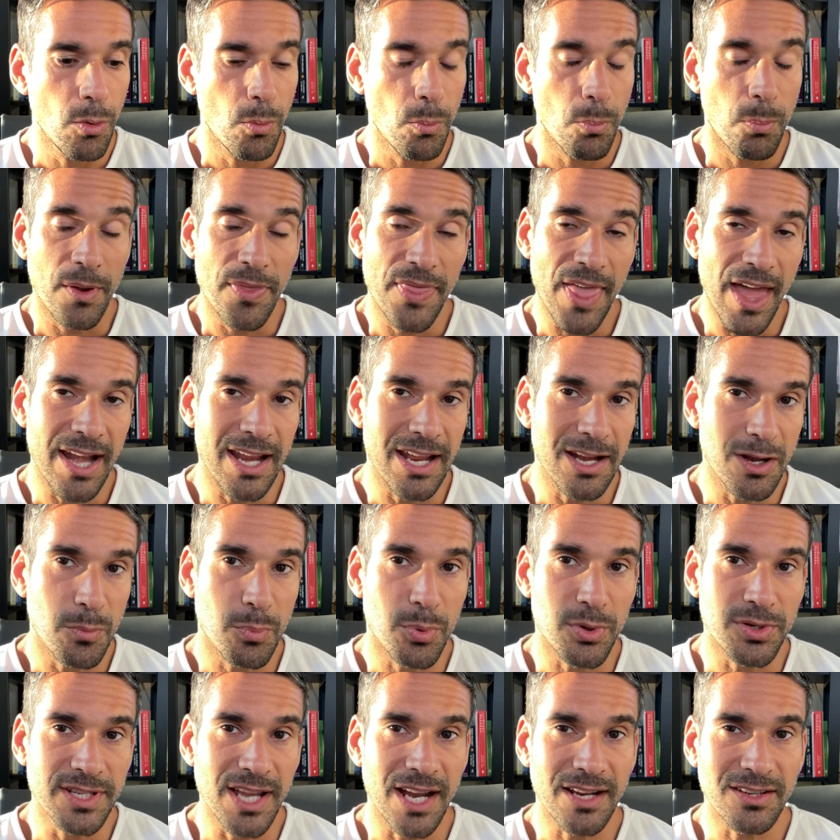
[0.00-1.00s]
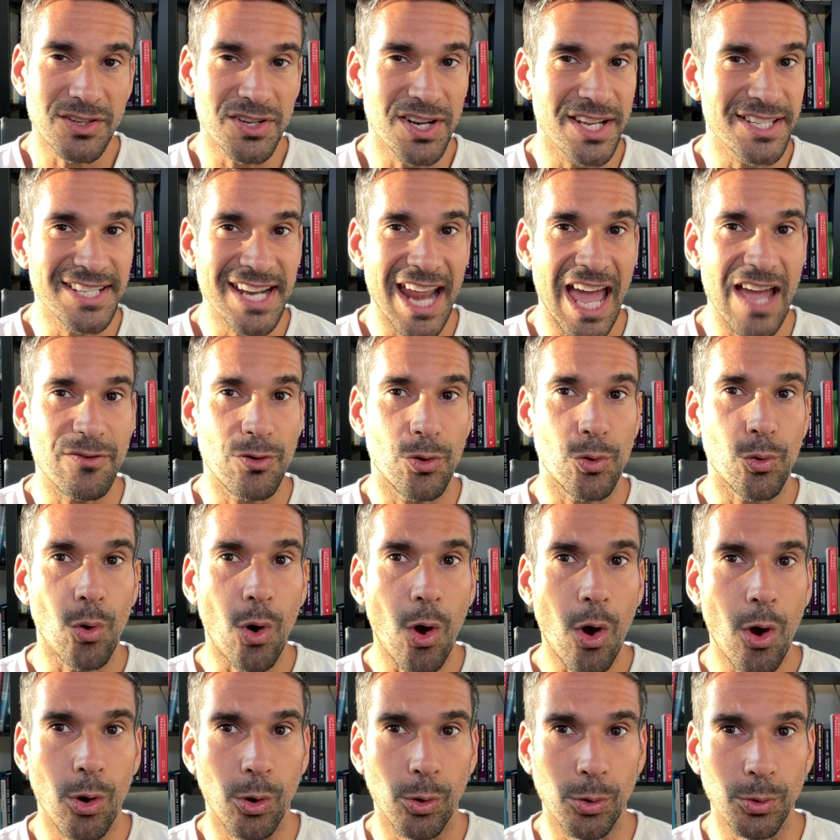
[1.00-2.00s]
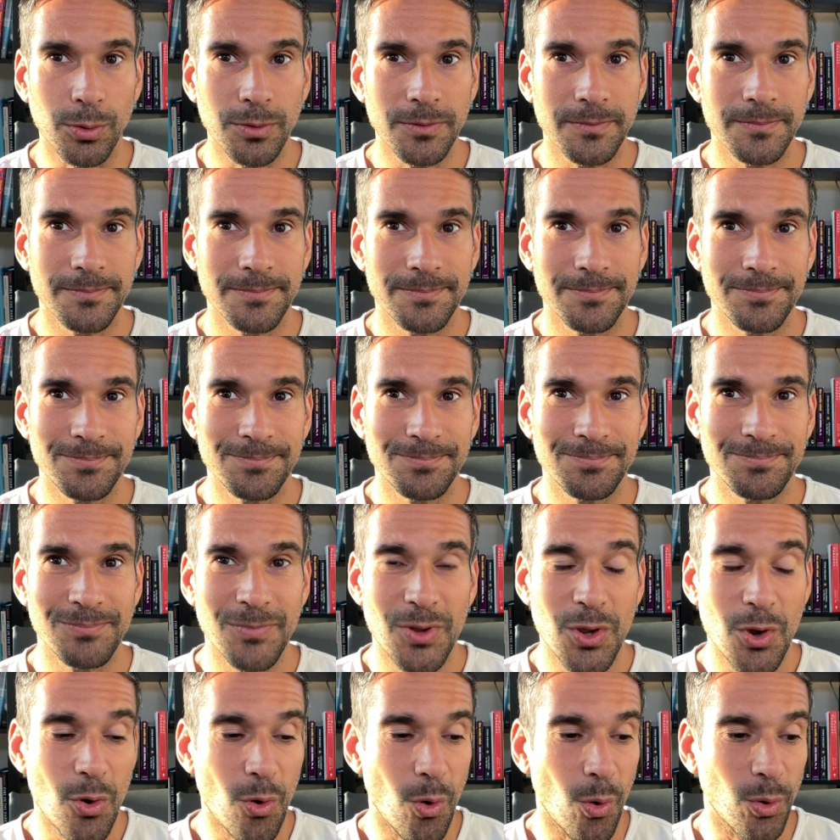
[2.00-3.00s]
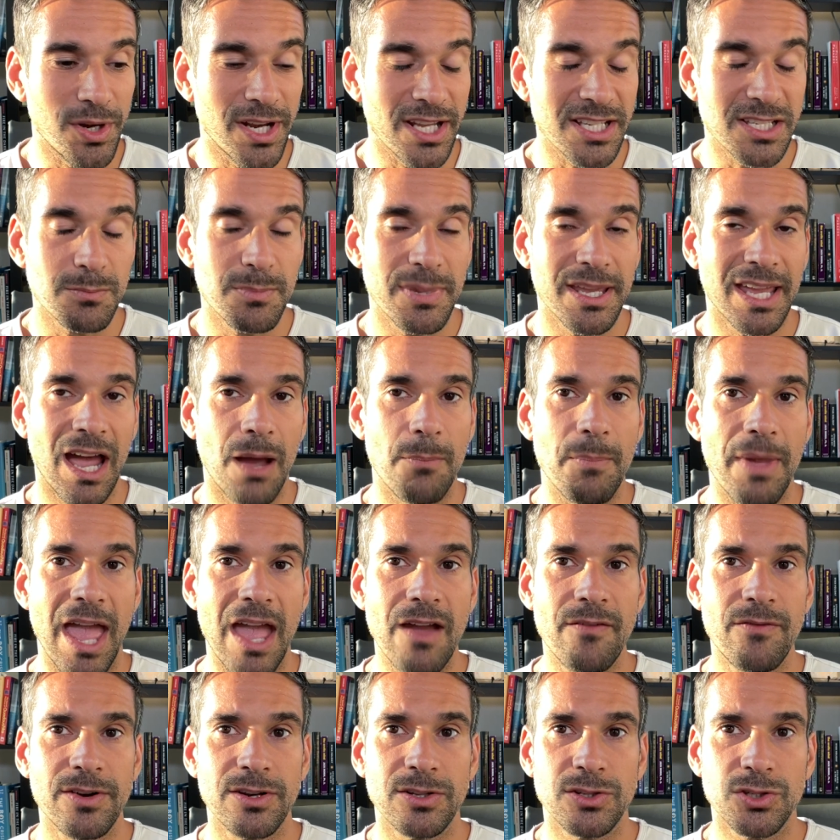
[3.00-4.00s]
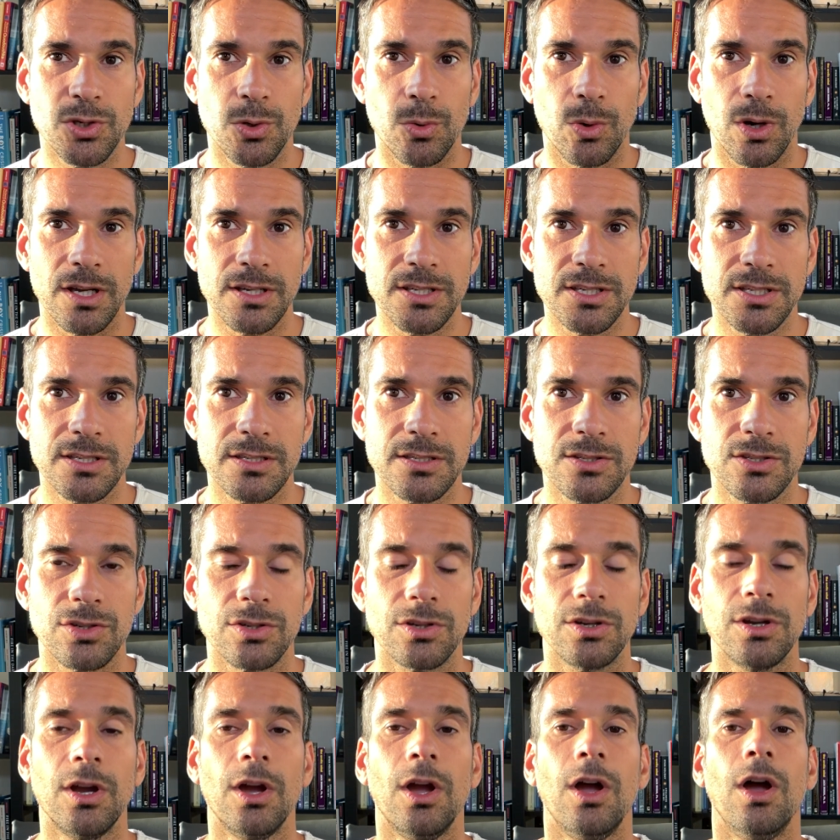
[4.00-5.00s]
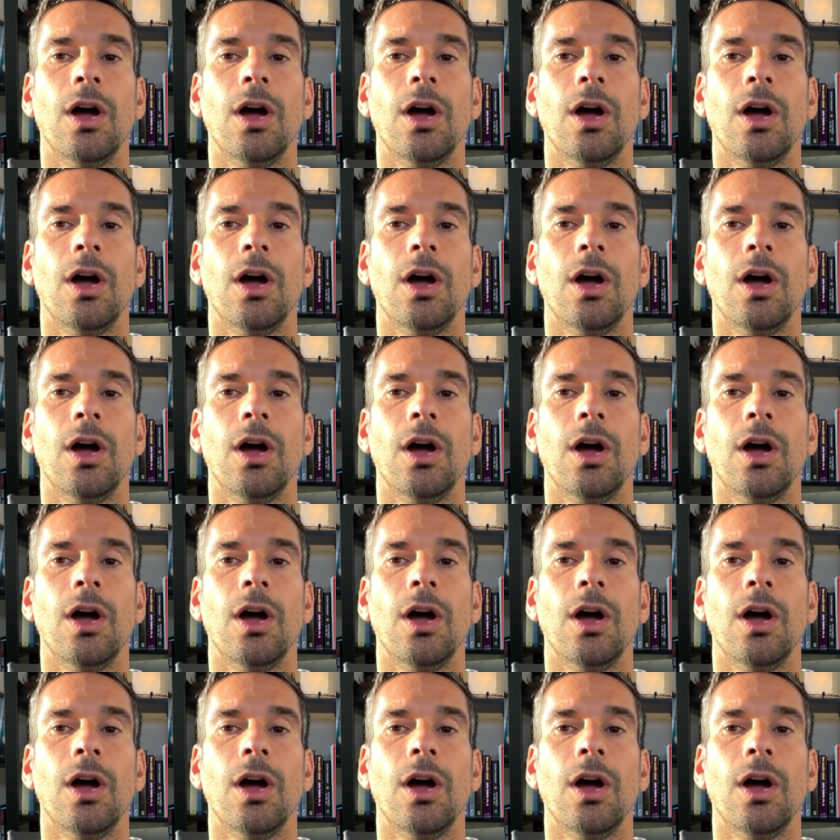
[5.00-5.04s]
But that inner protector doesn't have a role or doesn't become evident to us to